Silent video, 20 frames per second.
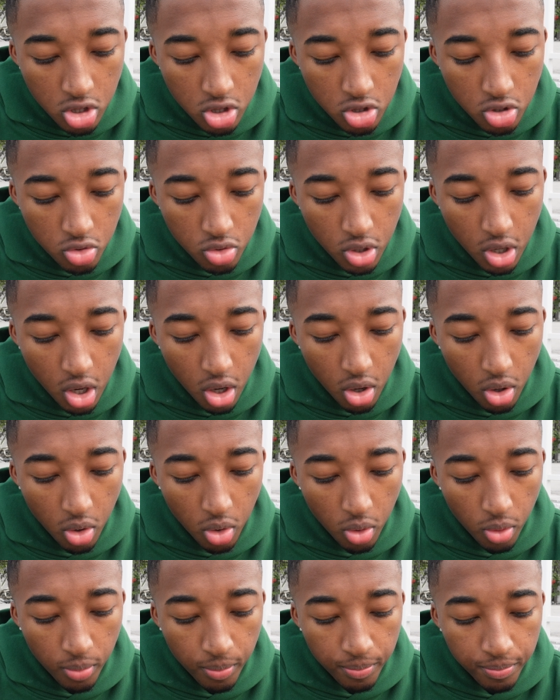you
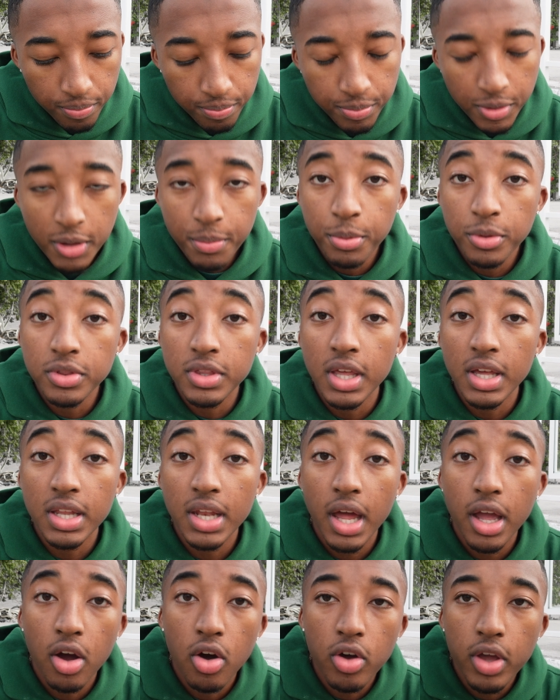know, people think
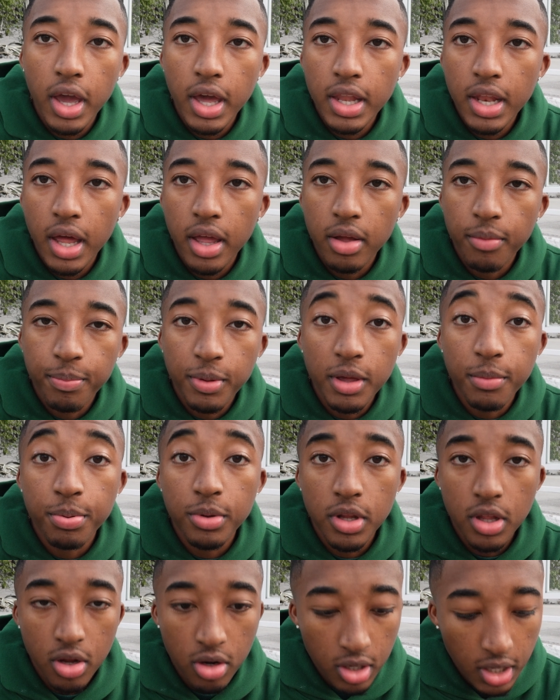like, okay, like,
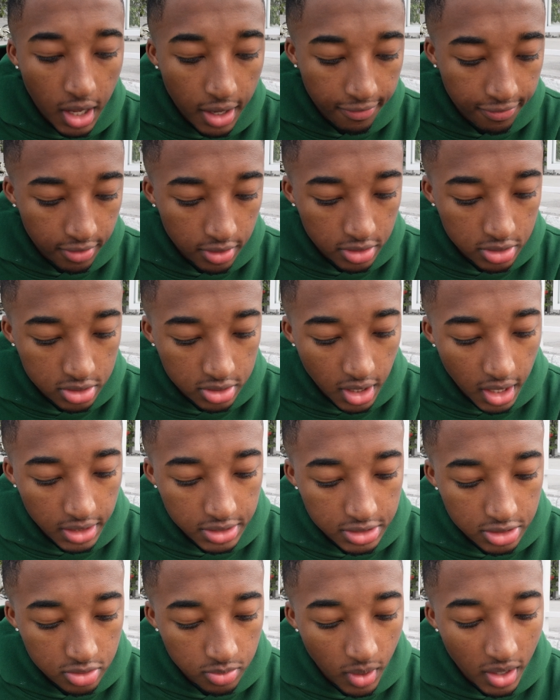people in your life are
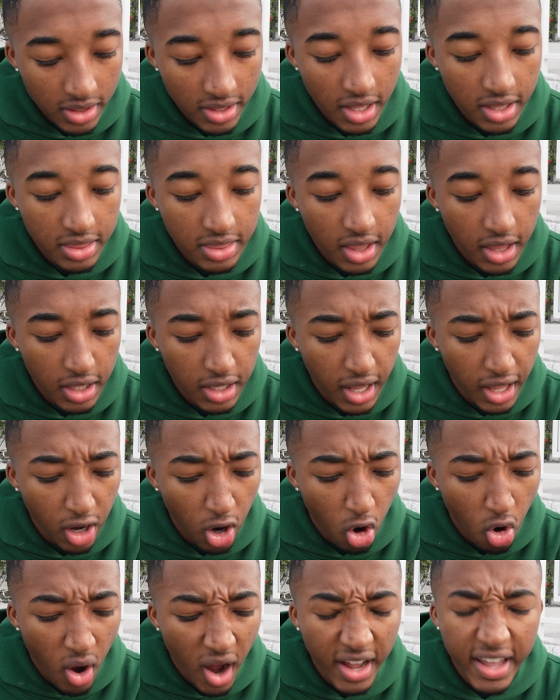distractions, right? They think like,
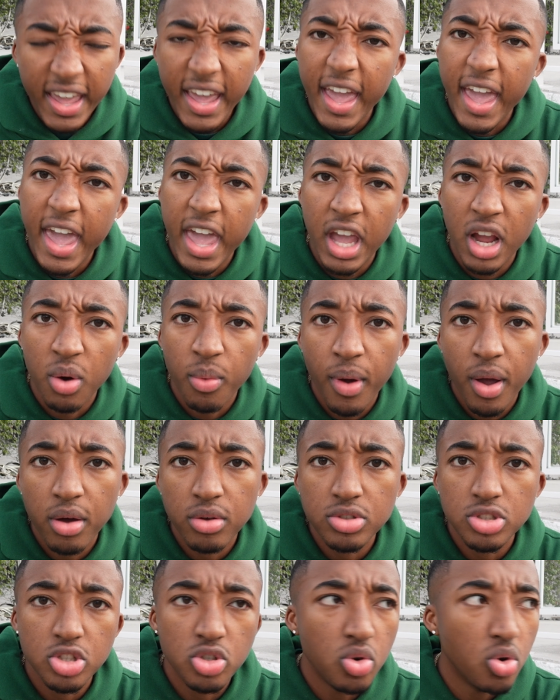oh, I can't hang
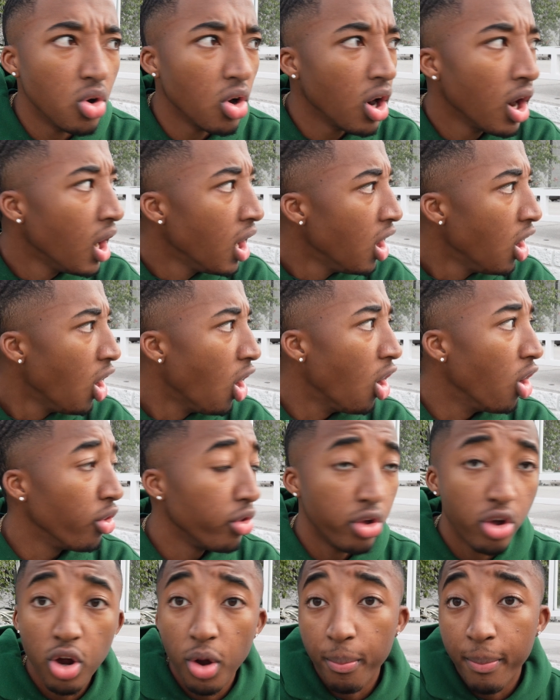around you, or, oh,
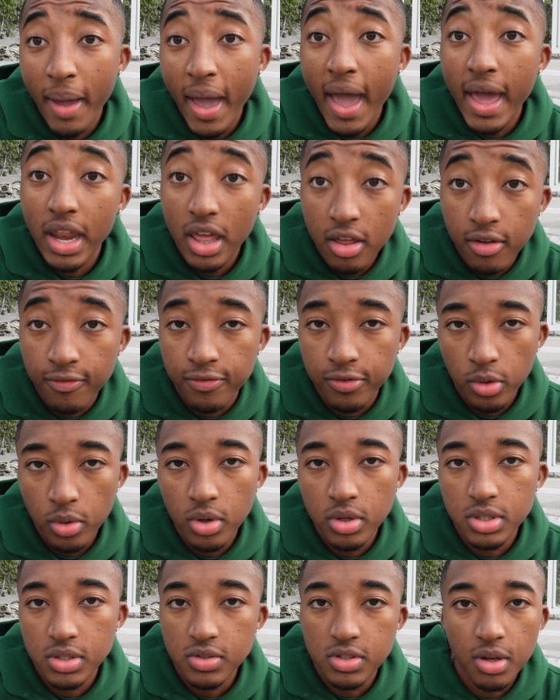you're a bad
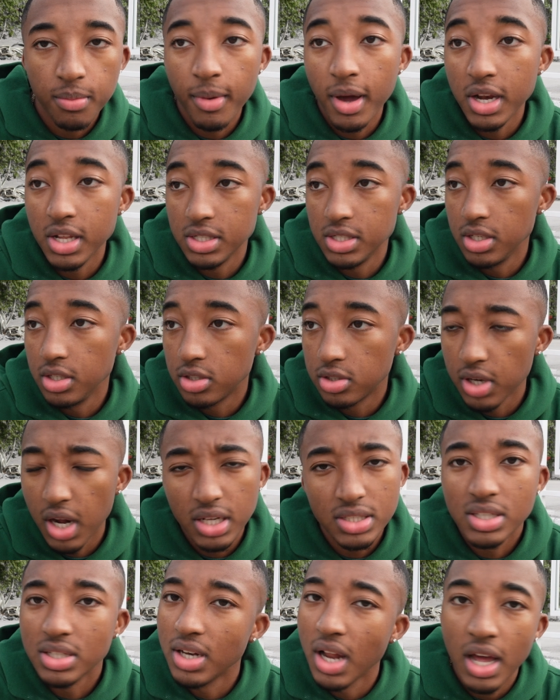influence if somebody's a
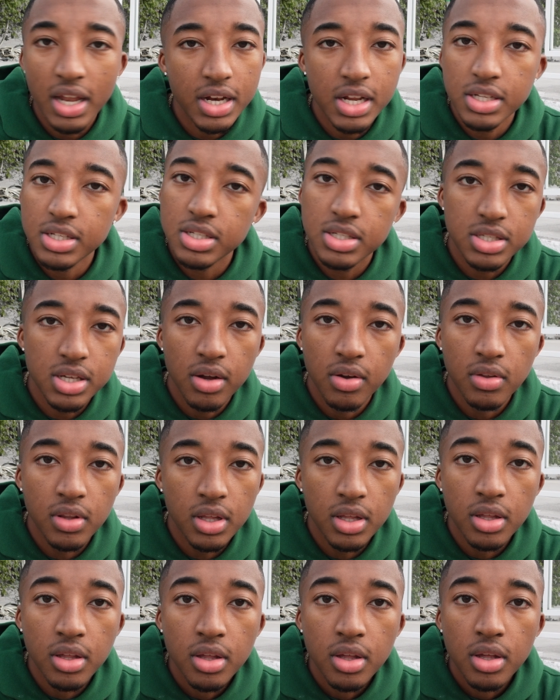distraction. Not
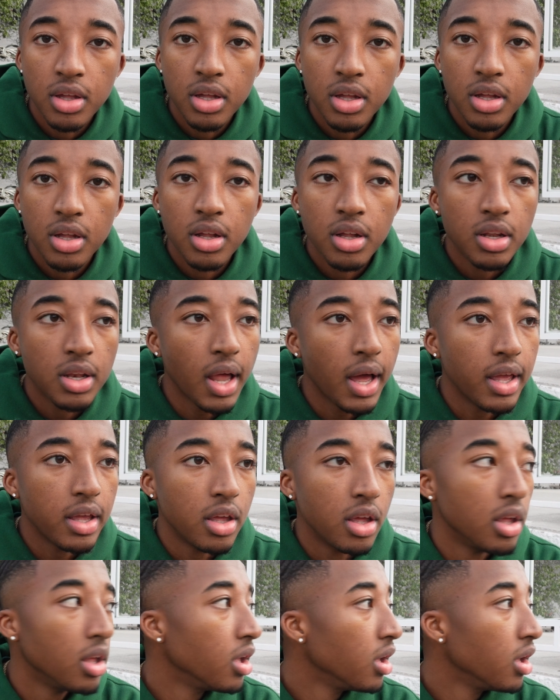necessarily. Like,